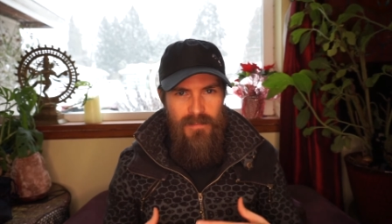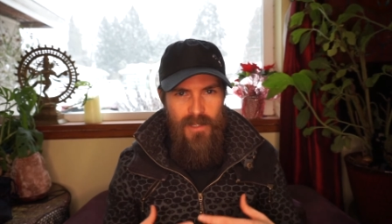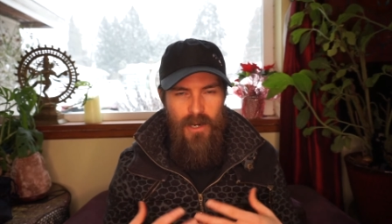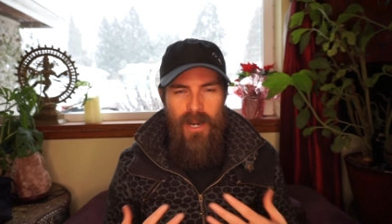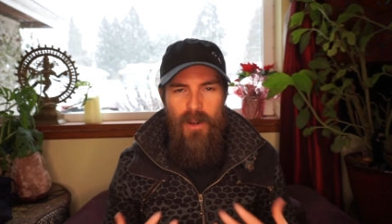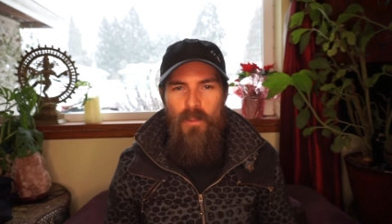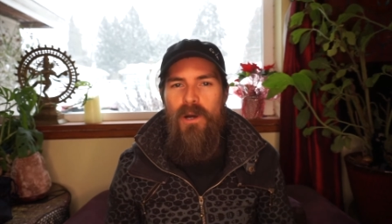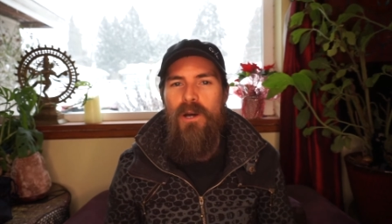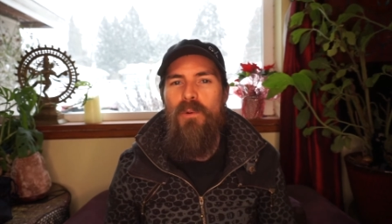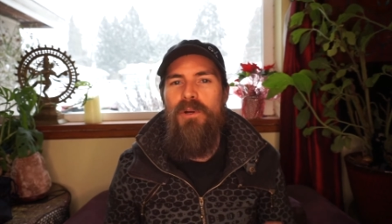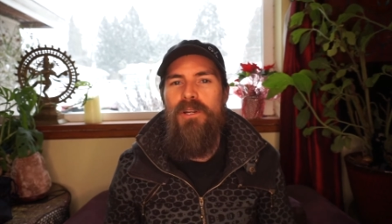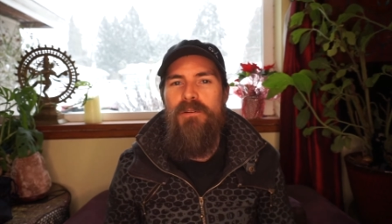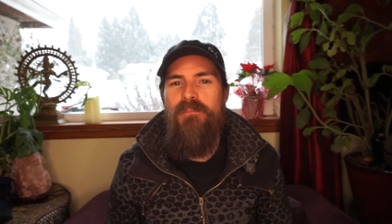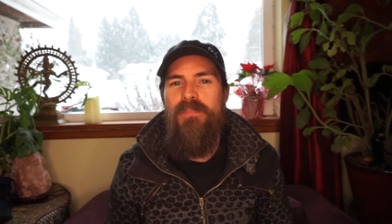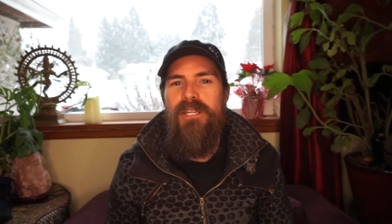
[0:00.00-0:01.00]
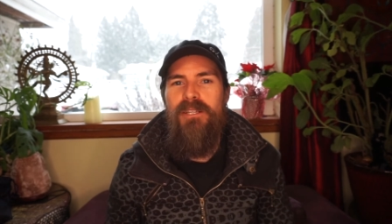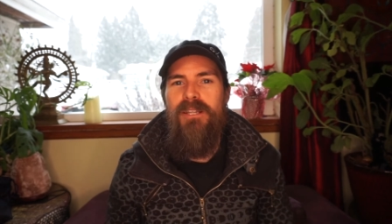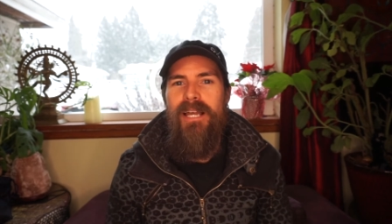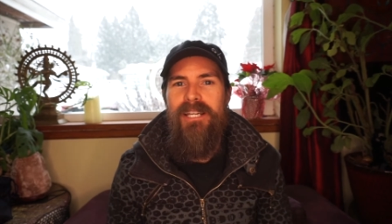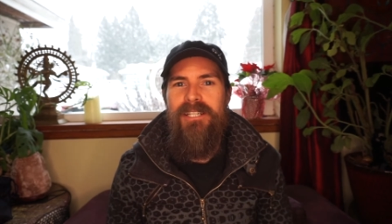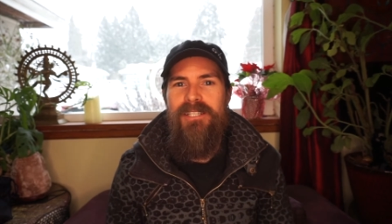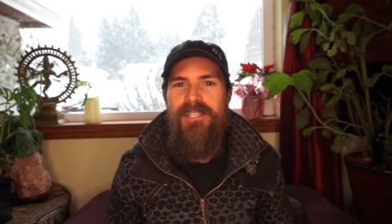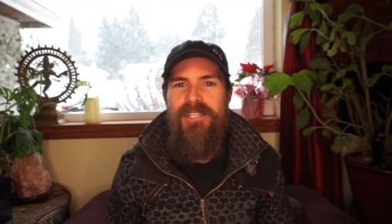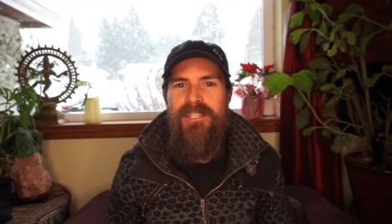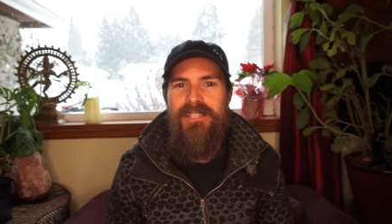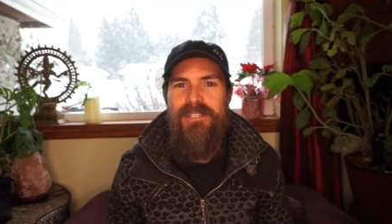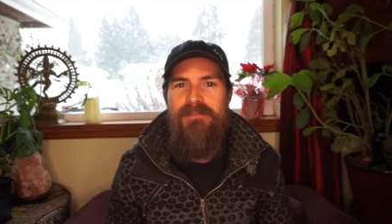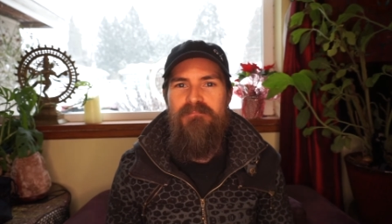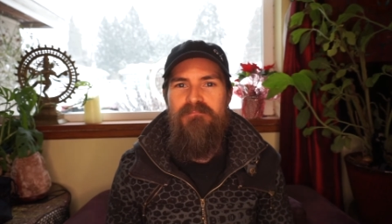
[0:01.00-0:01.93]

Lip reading: all right, what would it be like to just